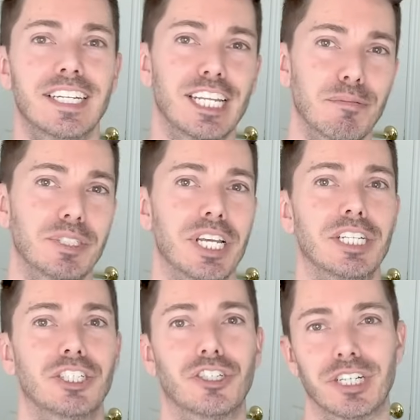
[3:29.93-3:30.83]
tips
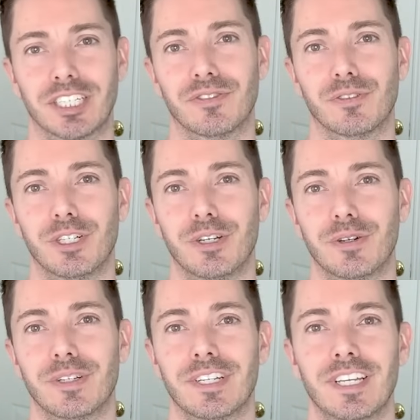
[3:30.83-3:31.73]
and tricks for
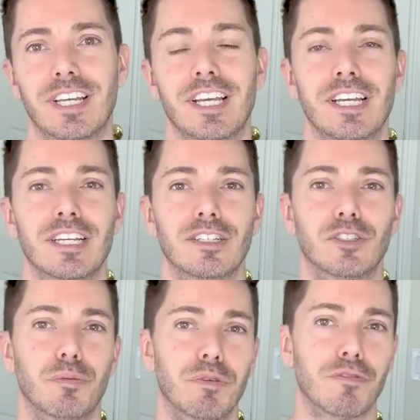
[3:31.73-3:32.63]
you.
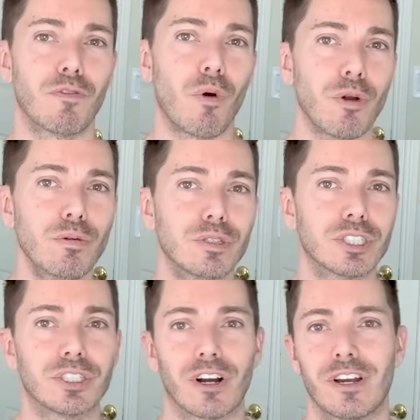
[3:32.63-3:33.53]
So before you
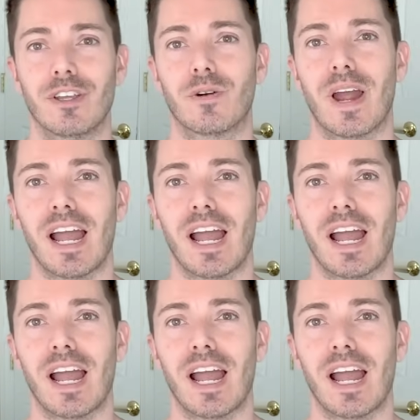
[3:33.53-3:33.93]
start your